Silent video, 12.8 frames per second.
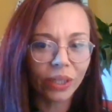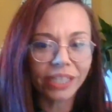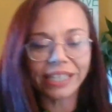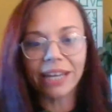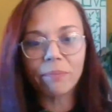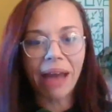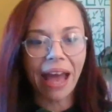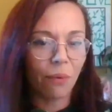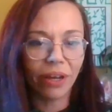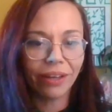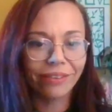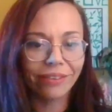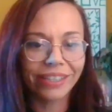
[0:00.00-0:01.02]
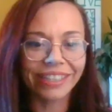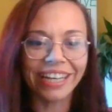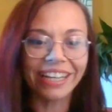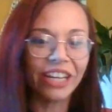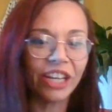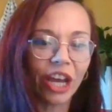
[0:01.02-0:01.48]
Is it power? Is
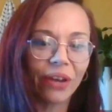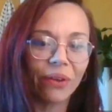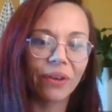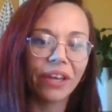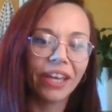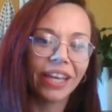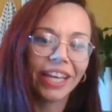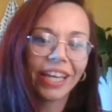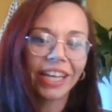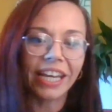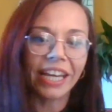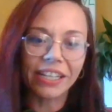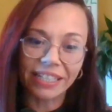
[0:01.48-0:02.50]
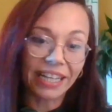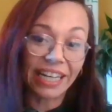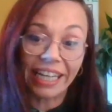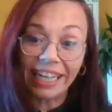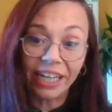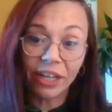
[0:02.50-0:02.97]
it, because it's
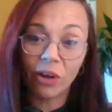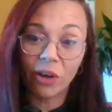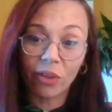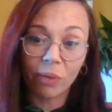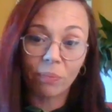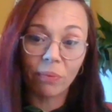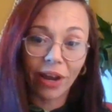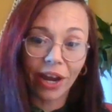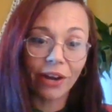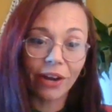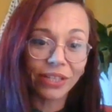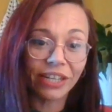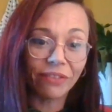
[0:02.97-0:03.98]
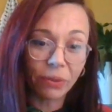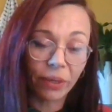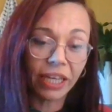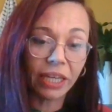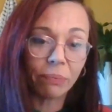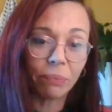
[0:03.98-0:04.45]
clearly not the priority of the
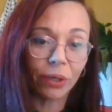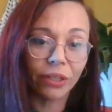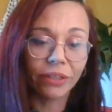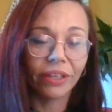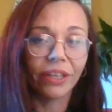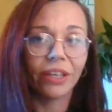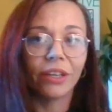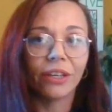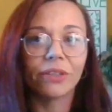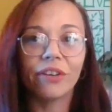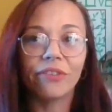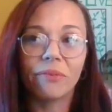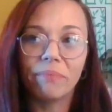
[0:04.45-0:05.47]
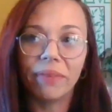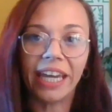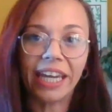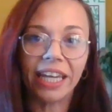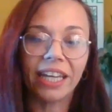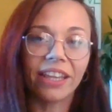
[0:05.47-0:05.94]
people. So for
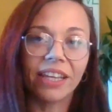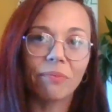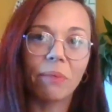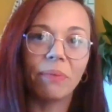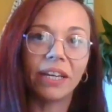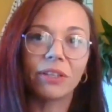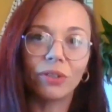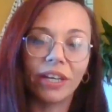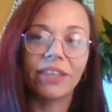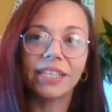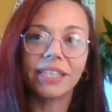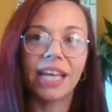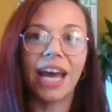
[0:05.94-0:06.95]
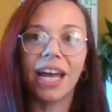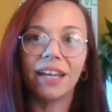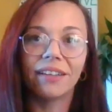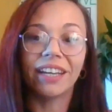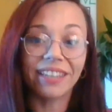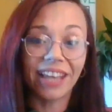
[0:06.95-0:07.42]
me, I think my biggest strength is that,
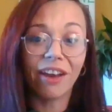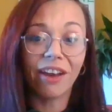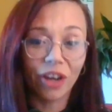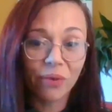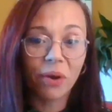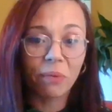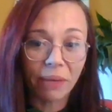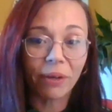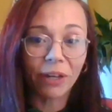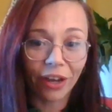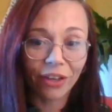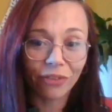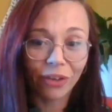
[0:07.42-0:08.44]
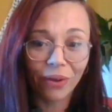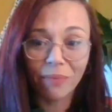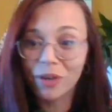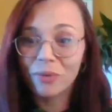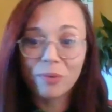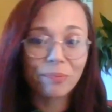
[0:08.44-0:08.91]
let's say I know what people are going through. I'm
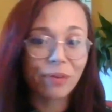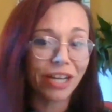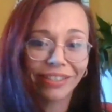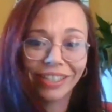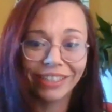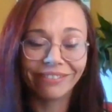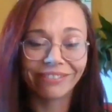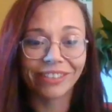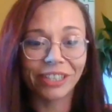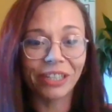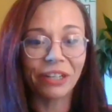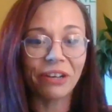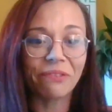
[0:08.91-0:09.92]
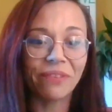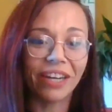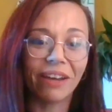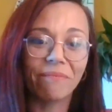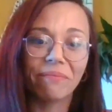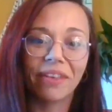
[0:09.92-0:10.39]
a normal person. Do you know what I mean?
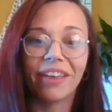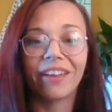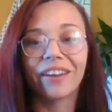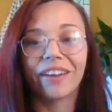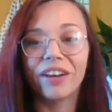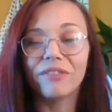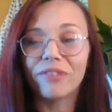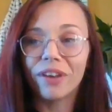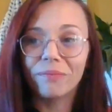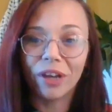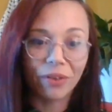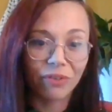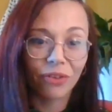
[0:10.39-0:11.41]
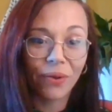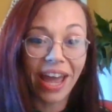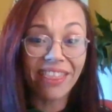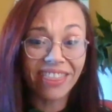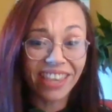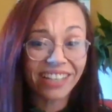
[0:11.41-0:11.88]
I'm going through it.
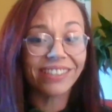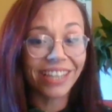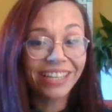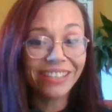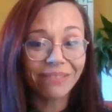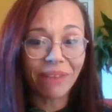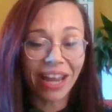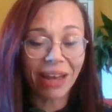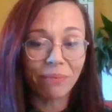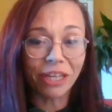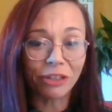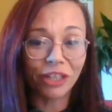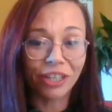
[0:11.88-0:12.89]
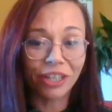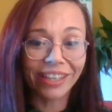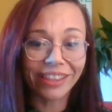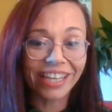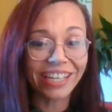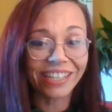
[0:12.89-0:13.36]
And this is my ambition,
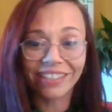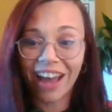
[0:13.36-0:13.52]
like this.